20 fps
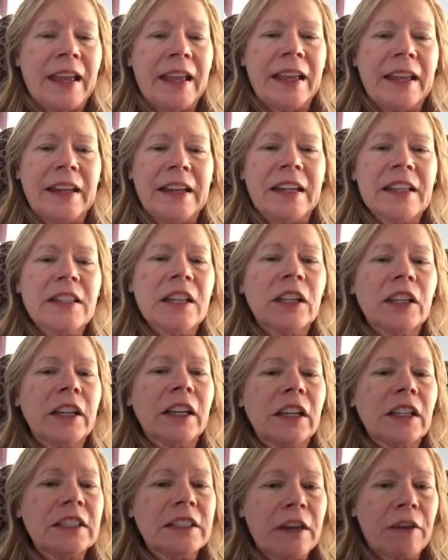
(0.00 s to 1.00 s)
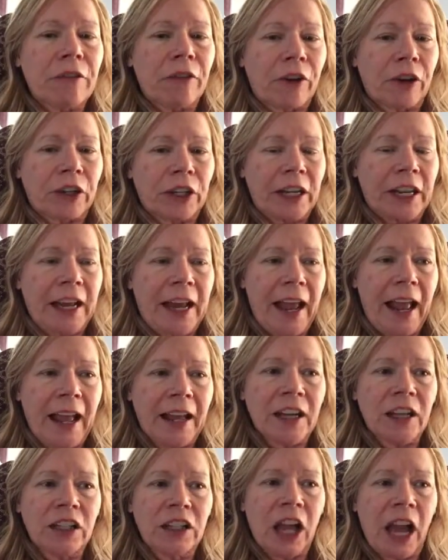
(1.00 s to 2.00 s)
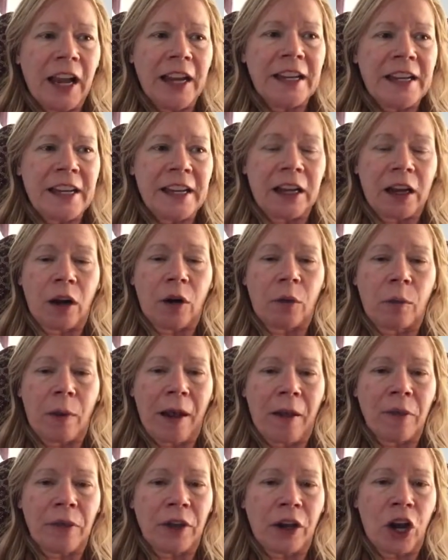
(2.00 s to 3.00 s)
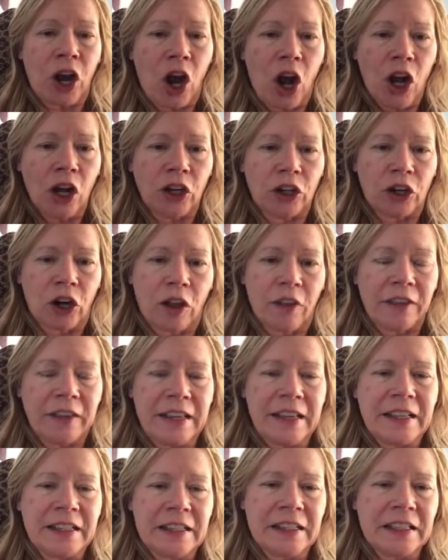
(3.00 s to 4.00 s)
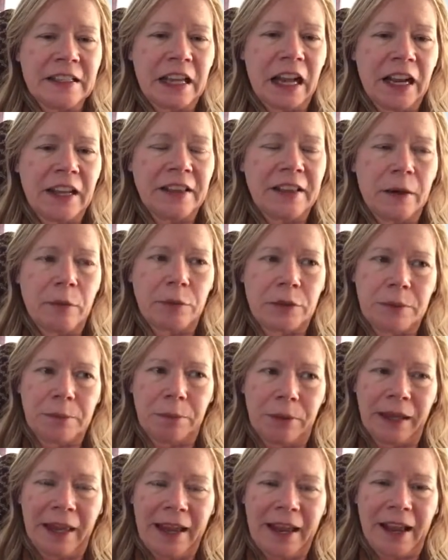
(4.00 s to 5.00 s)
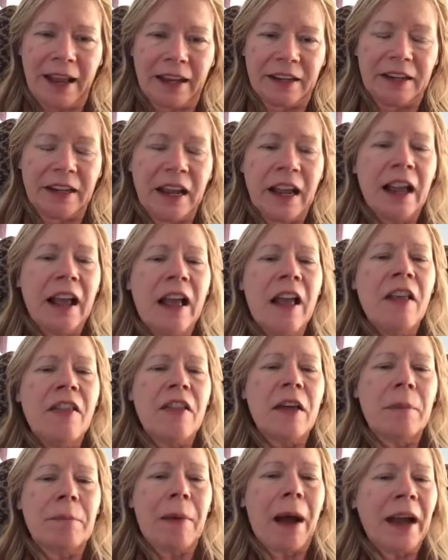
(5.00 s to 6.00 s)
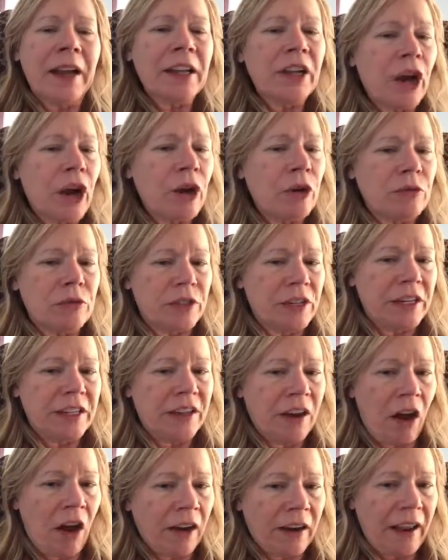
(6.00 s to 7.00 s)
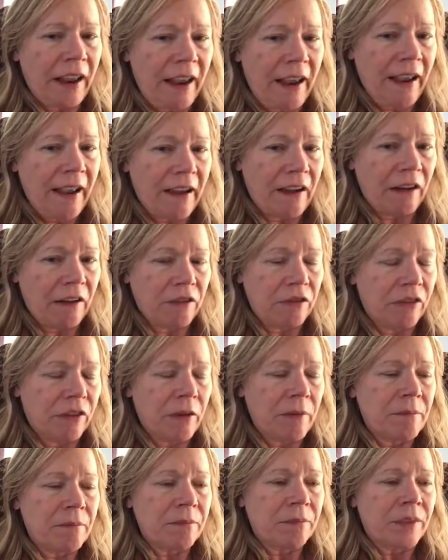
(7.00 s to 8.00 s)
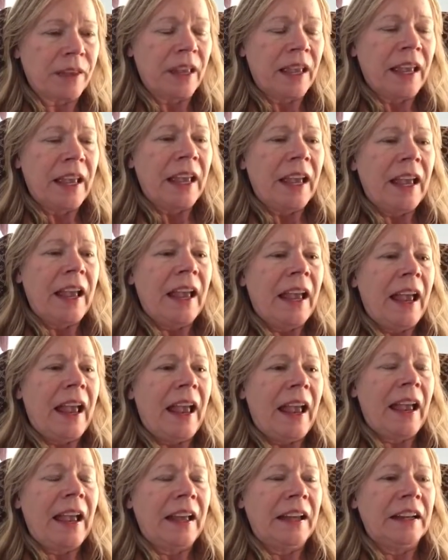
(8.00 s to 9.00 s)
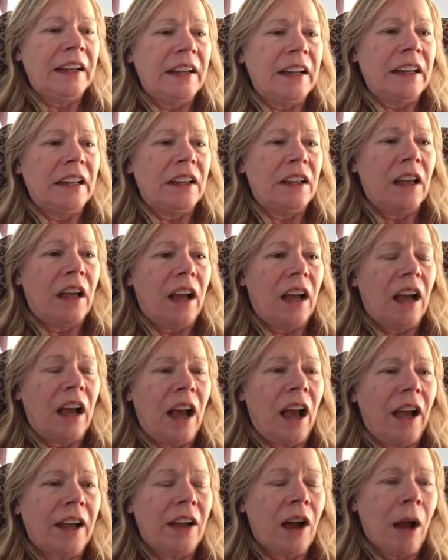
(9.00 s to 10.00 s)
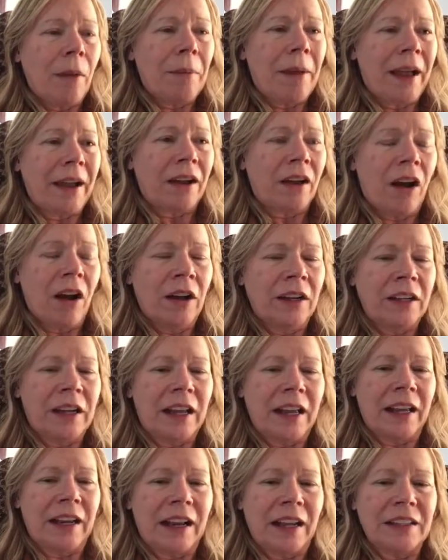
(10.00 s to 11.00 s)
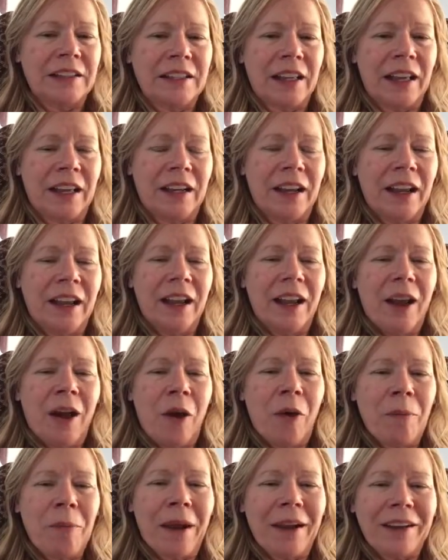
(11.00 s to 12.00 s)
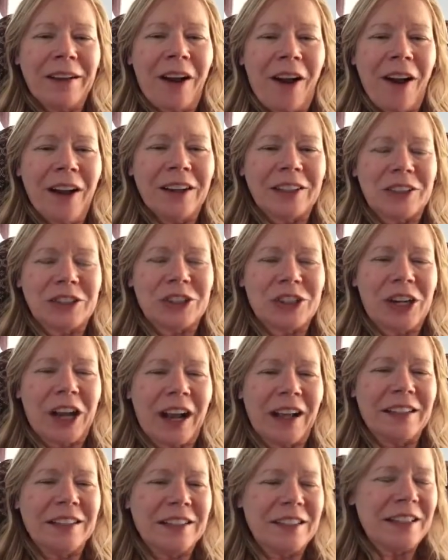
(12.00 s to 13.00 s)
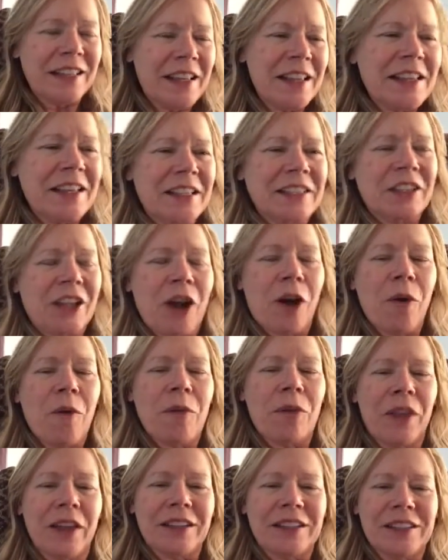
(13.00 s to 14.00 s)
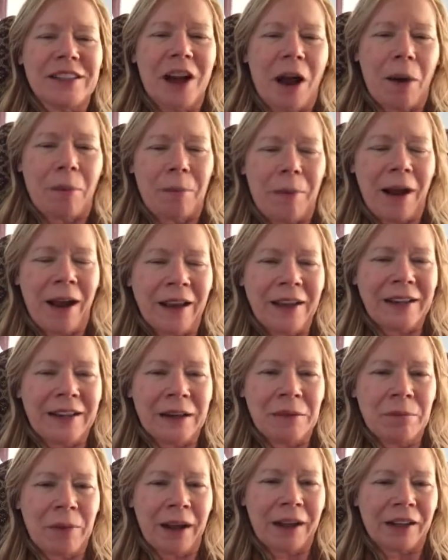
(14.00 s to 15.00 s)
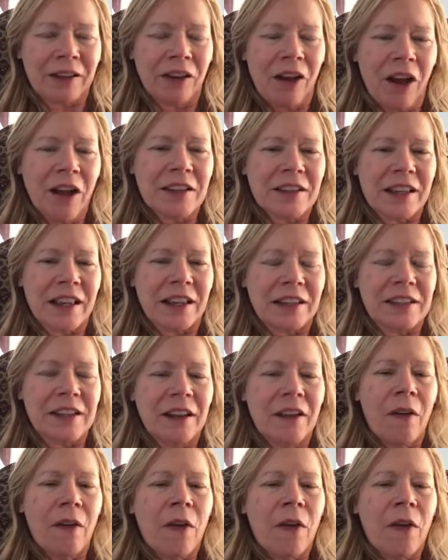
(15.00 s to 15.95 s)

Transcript: It is a little different. It had a lining around the collar on the inside that was plaid that my coat did not have. And I got back on and I said, oh my gosh, I see this coat that's not mine in my closet.